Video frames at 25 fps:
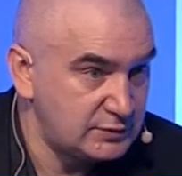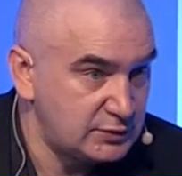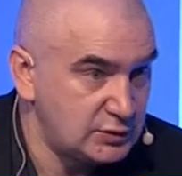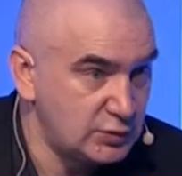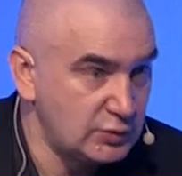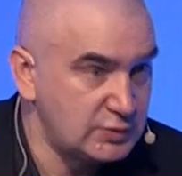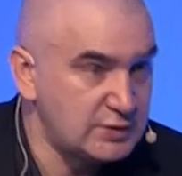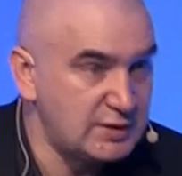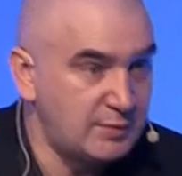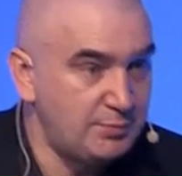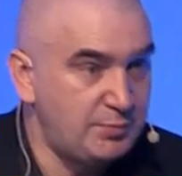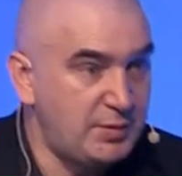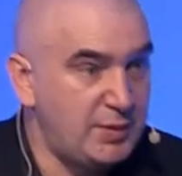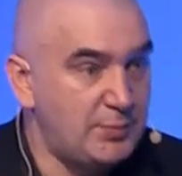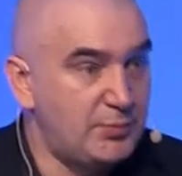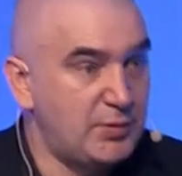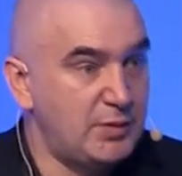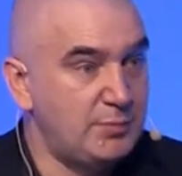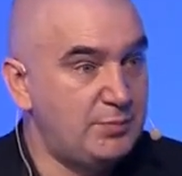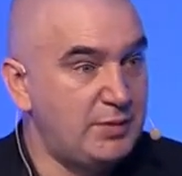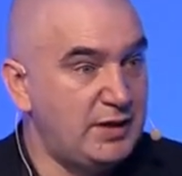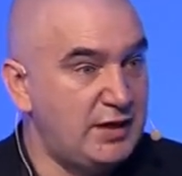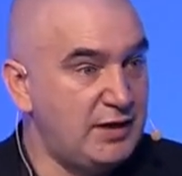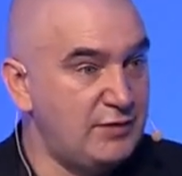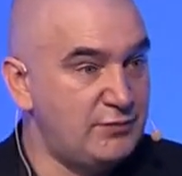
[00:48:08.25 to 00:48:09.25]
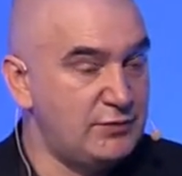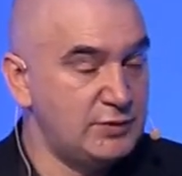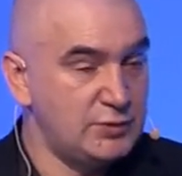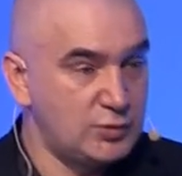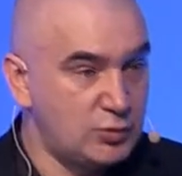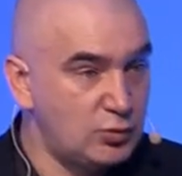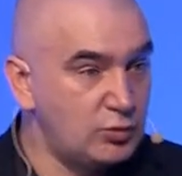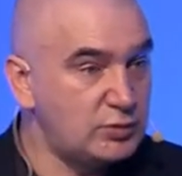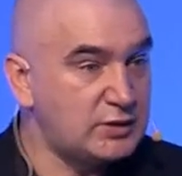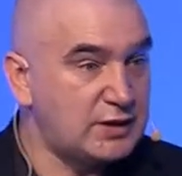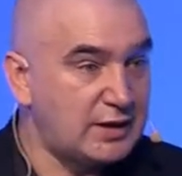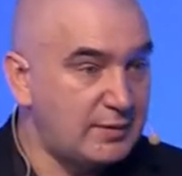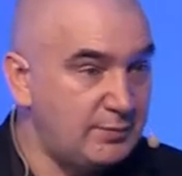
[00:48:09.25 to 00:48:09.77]
So some people believe in
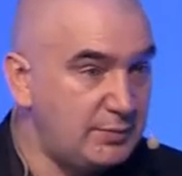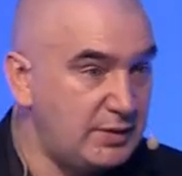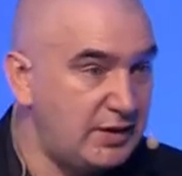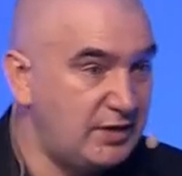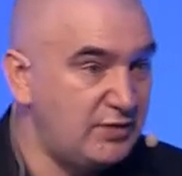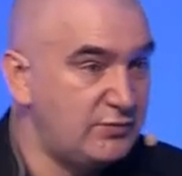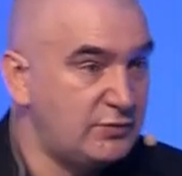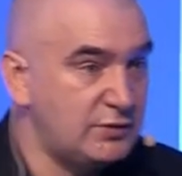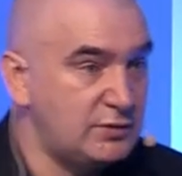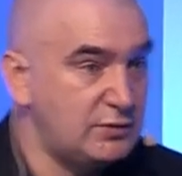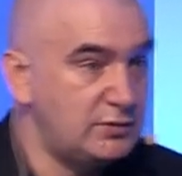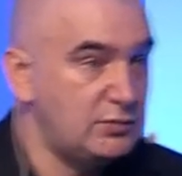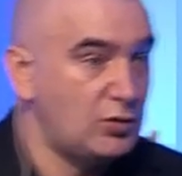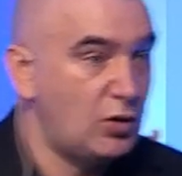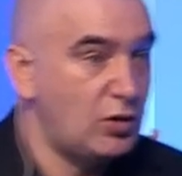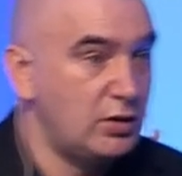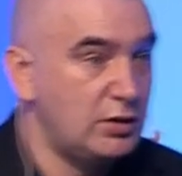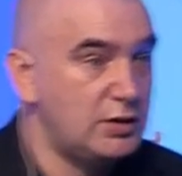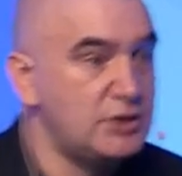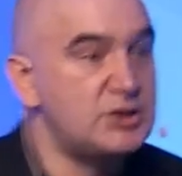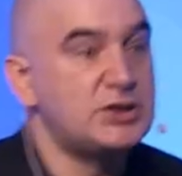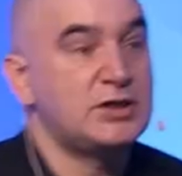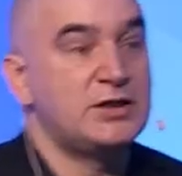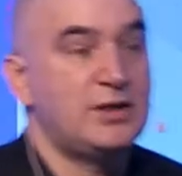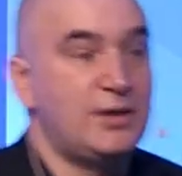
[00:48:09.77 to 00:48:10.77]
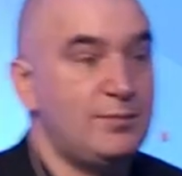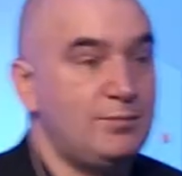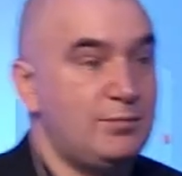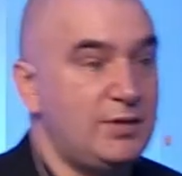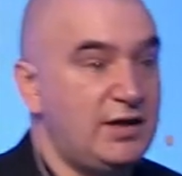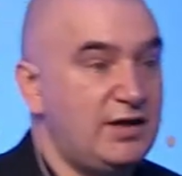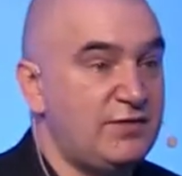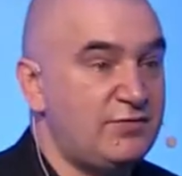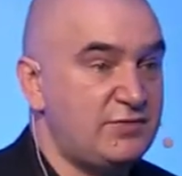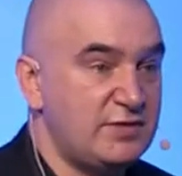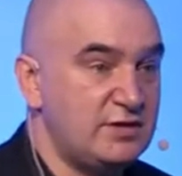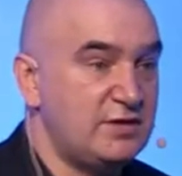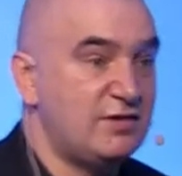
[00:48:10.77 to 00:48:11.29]
good, I believe in knowledge, and I
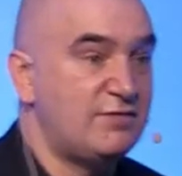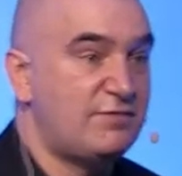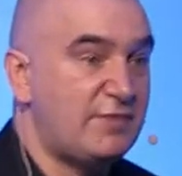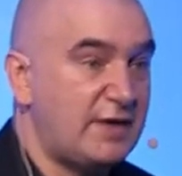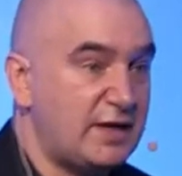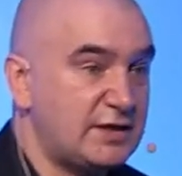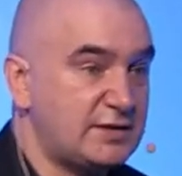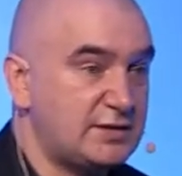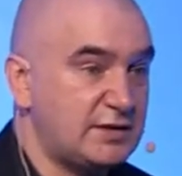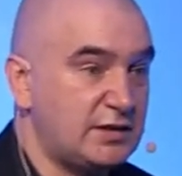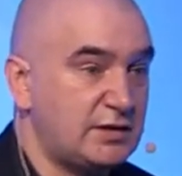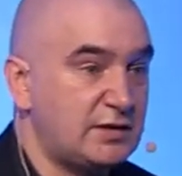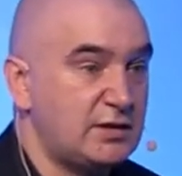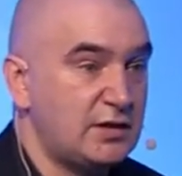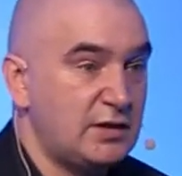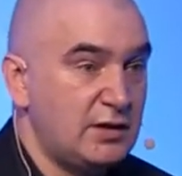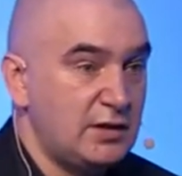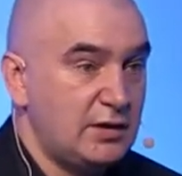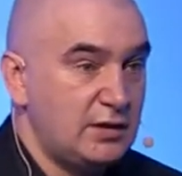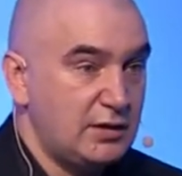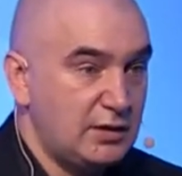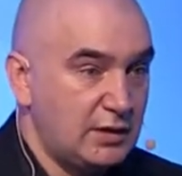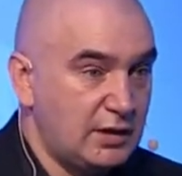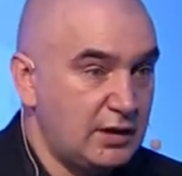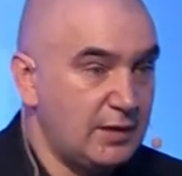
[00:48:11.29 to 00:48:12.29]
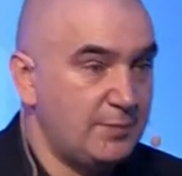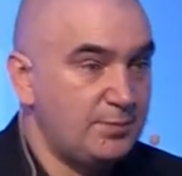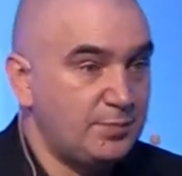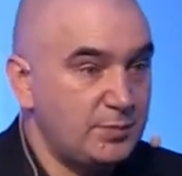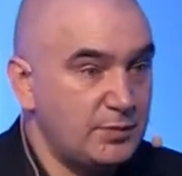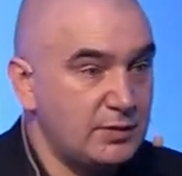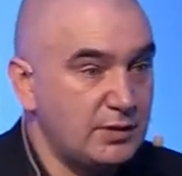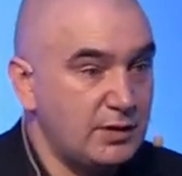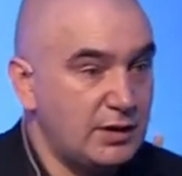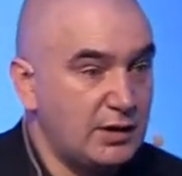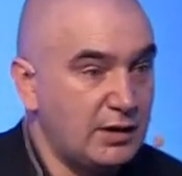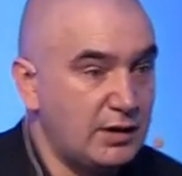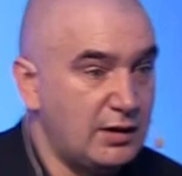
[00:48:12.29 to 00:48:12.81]
believe in the fact that um,
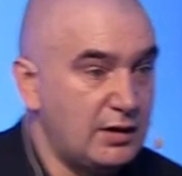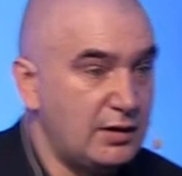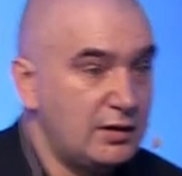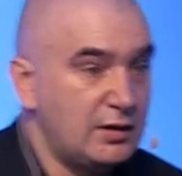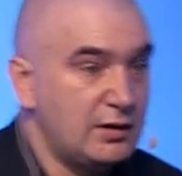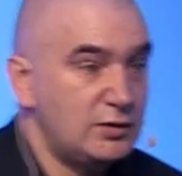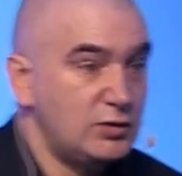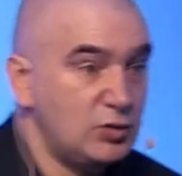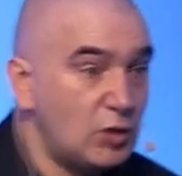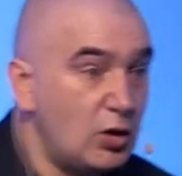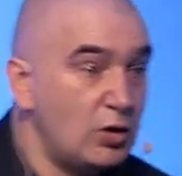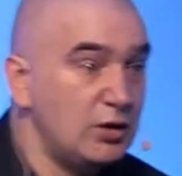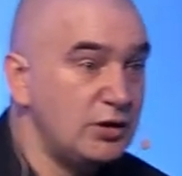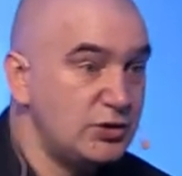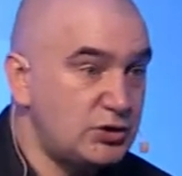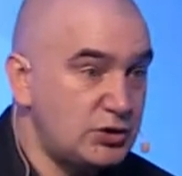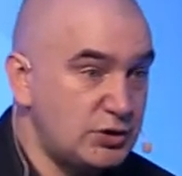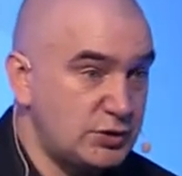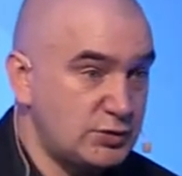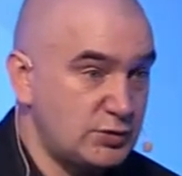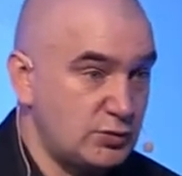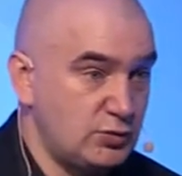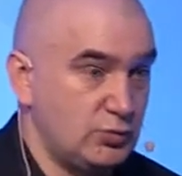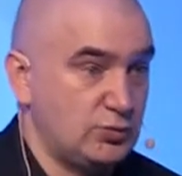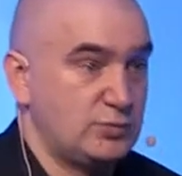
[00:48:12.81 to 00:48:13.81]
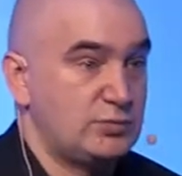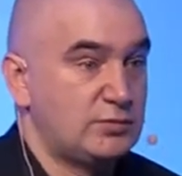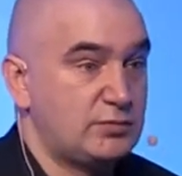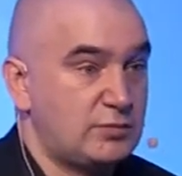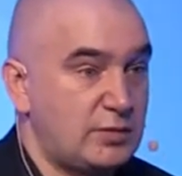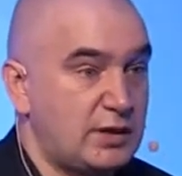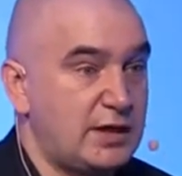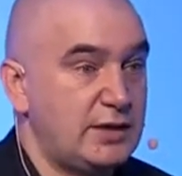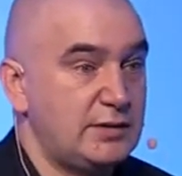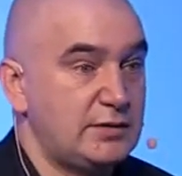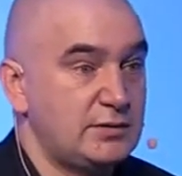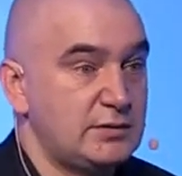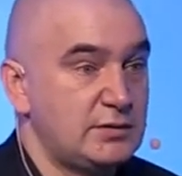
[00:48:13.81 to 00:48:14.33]
uh, knowledge is good,
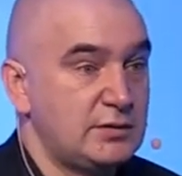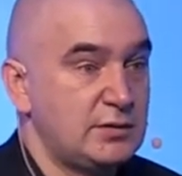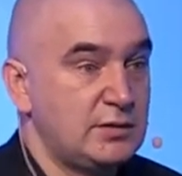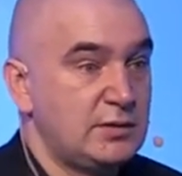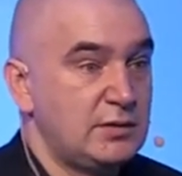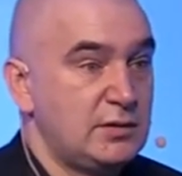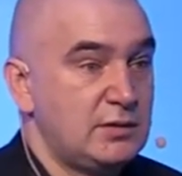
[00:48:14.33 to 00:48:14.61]
right?